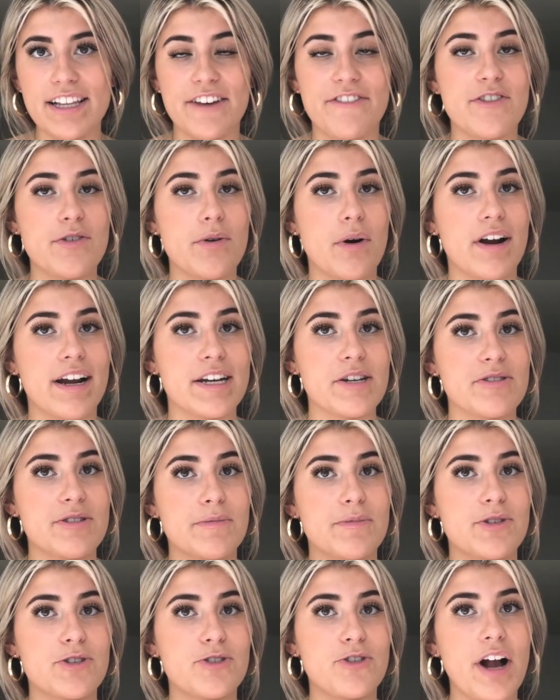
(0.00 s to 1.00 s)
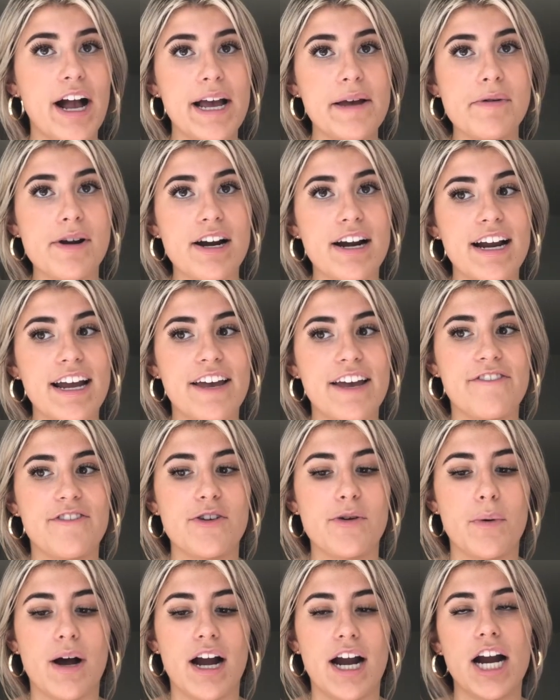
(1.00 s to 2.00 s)
If you are a new subscriber, if
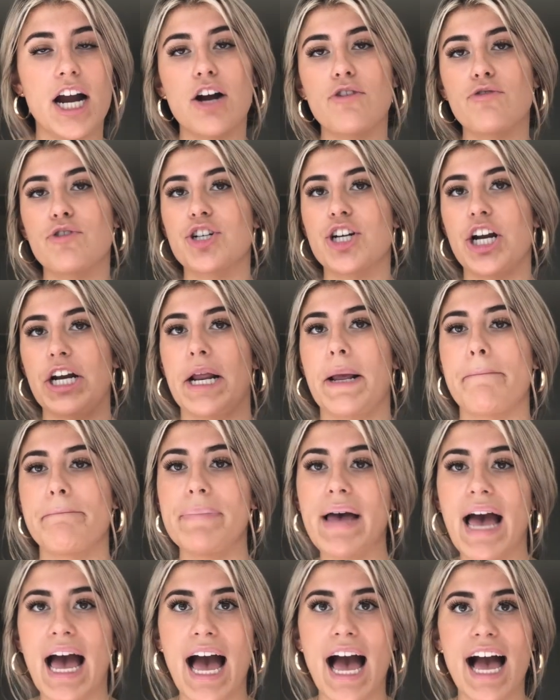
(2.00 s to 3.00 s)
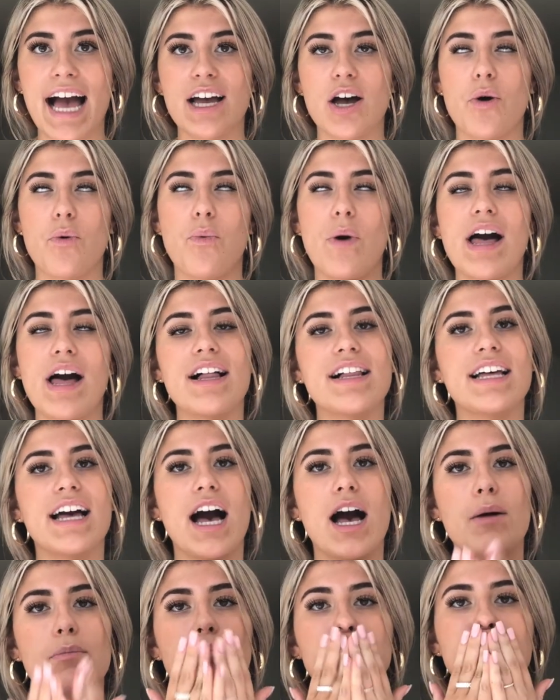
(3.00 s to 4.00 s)
you are returning back,
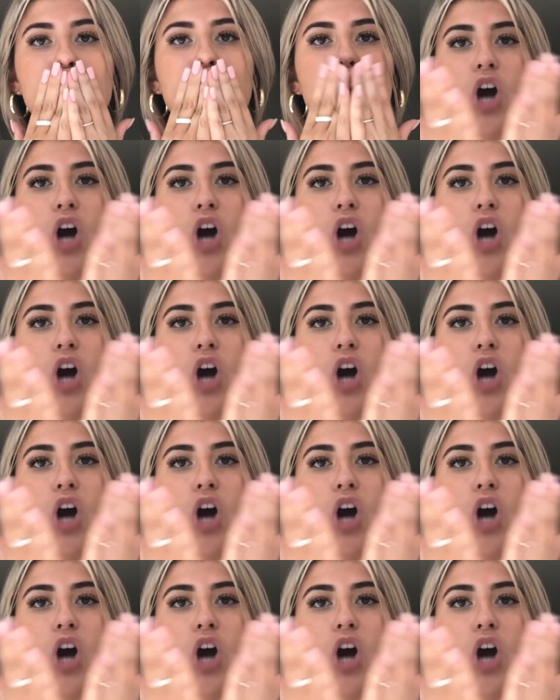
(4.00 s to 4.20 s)
welcome.